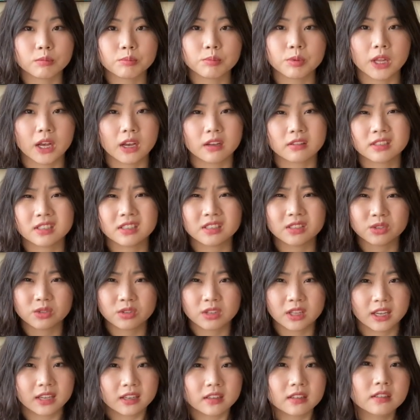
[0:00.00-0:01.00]
blouses or
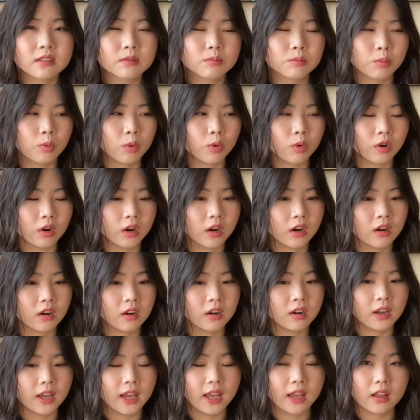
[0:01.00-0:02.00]
like
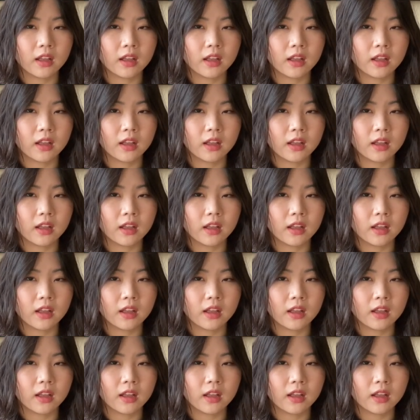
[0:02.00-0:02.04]
more